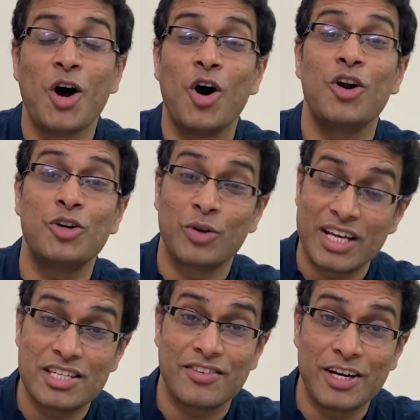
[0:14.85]
On
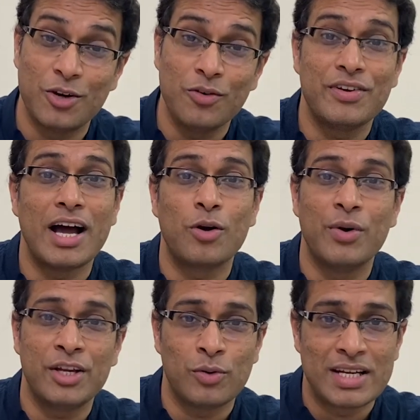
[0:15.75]
today's video, we are
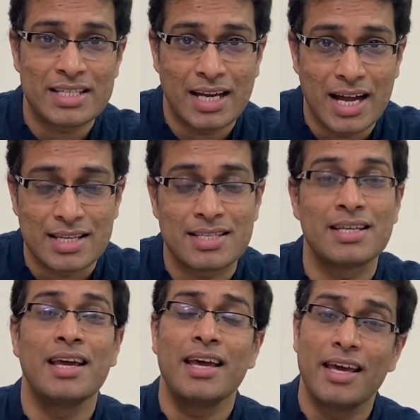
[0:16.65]
going to discuss
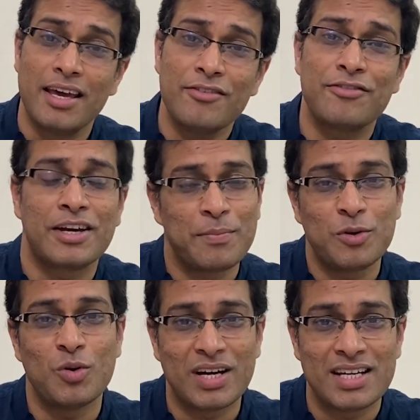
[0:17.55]
if
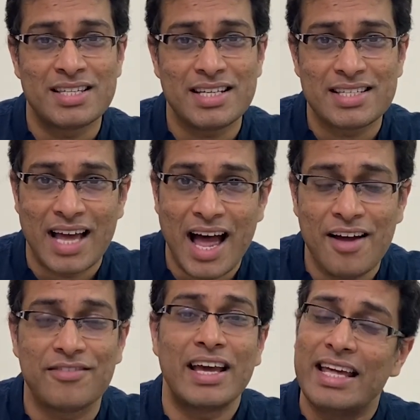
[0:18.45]
cryptocurrencies
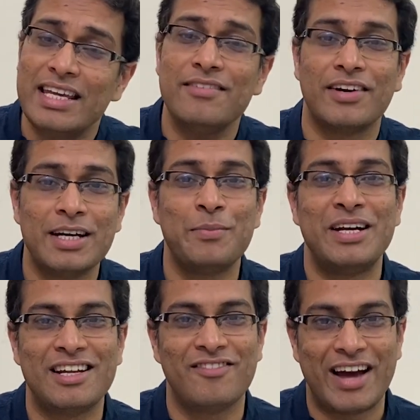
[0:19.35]
have any
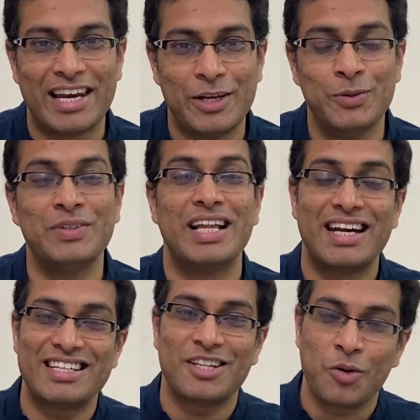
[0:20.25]
fundamental value.
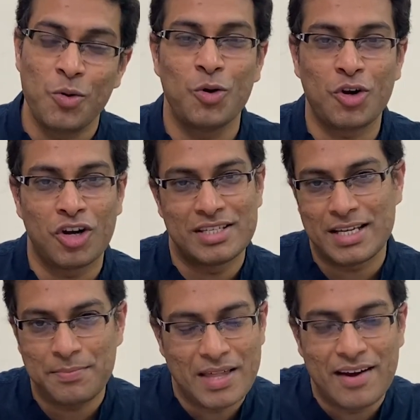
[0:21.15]
That is the core
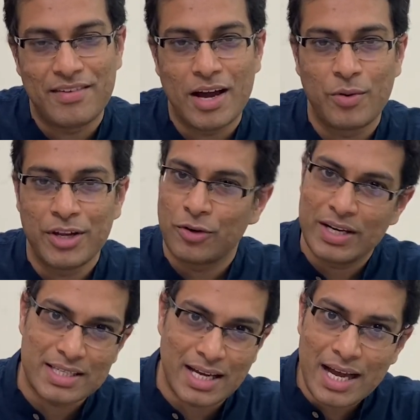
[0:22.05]
concept that we are going to
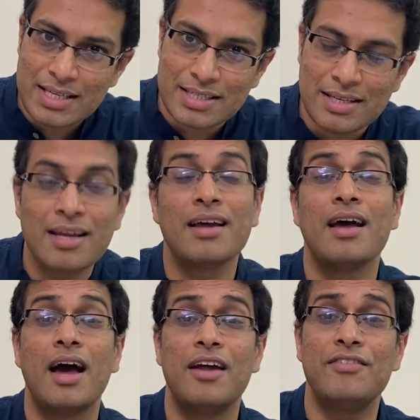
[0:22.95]
discuss.
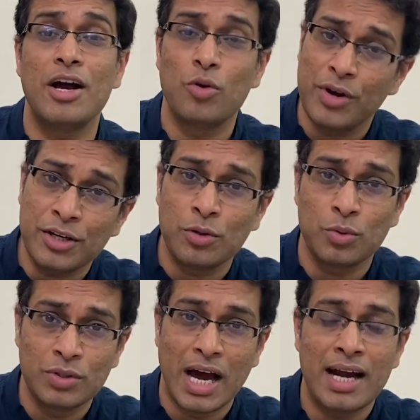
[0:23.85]
And we are going to
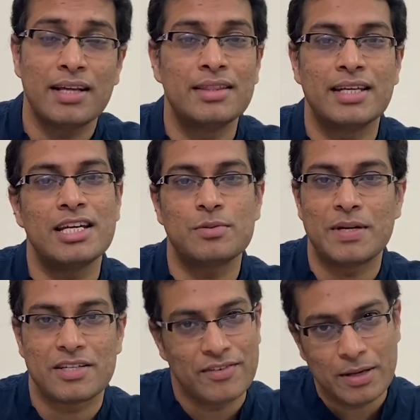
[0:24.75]
do that in three
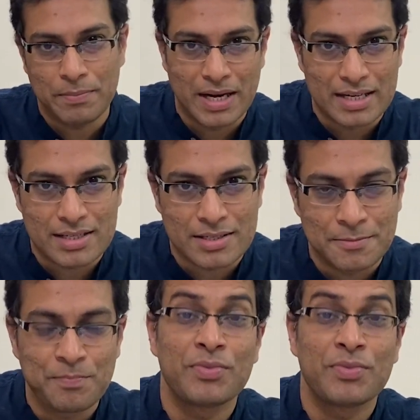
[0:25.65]
specific parts.